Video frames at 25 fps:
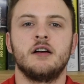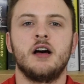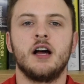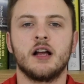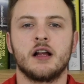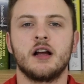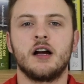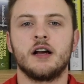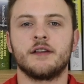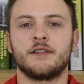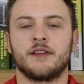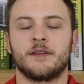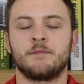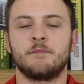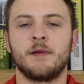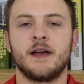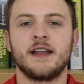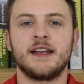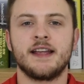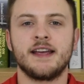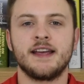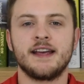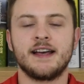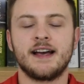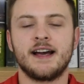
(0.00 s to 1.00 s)
Hi guys, it's Ben
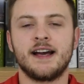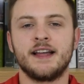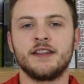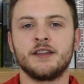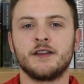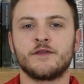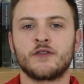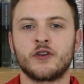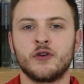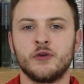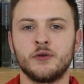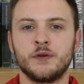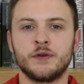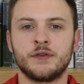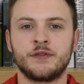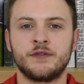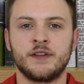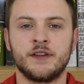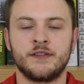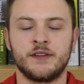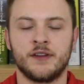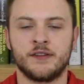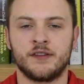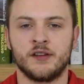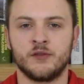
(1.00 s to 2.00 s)
here, and of course
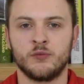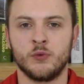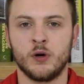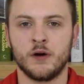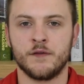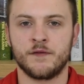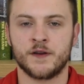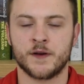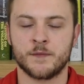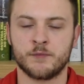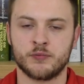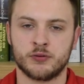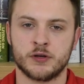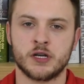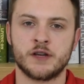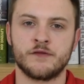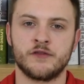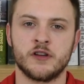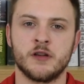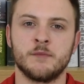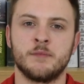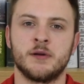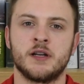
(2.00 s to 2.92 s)
this is the Watford preview,